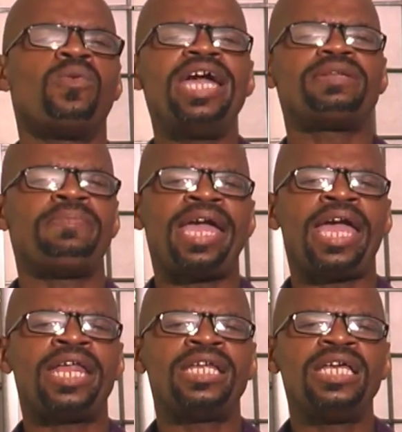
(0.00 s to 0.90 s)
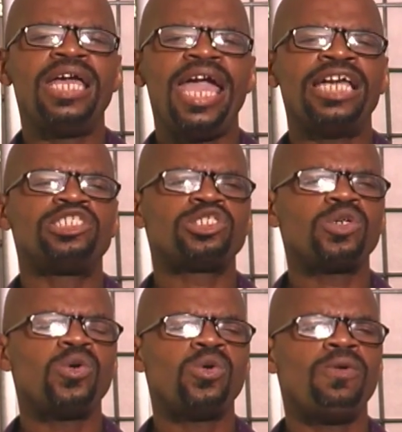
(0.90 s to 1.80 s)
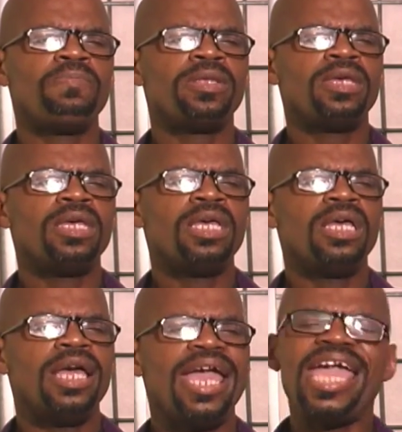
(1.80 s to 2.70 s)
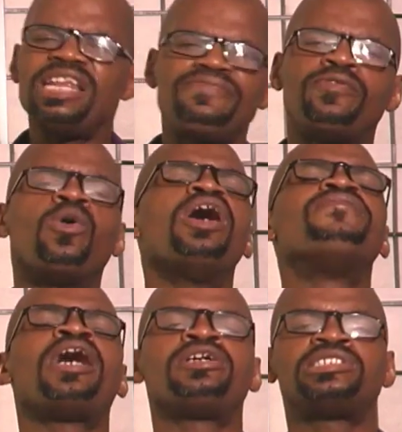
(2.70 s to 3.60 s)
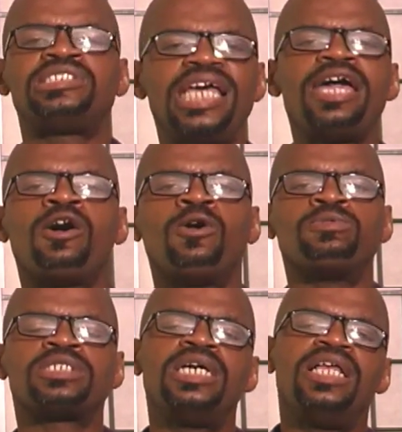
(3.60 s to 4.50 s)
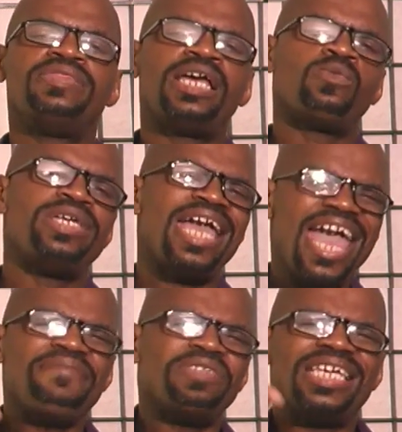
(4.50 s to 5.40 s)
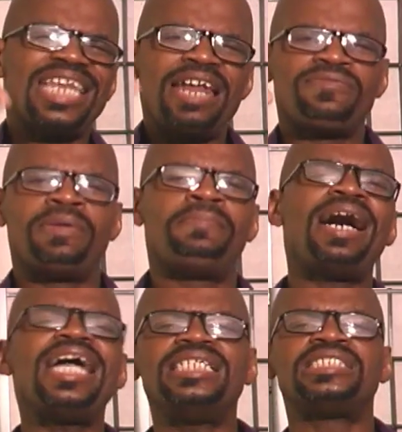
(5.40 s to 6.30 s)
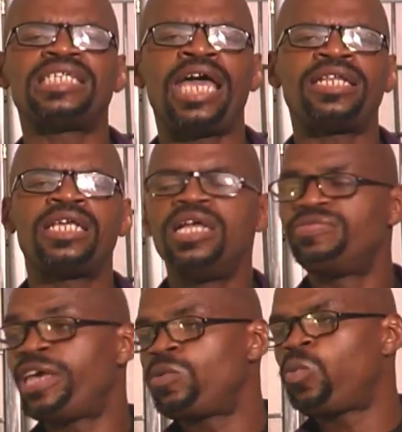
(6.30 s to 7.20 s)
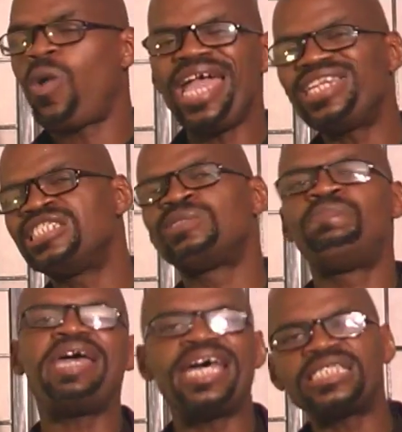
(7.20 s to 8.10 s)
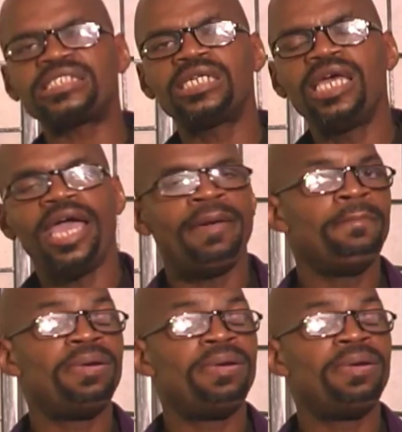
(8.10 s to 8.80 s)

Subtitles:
white man and so hateful of ourselves that we have to get out of the mindset that white is best and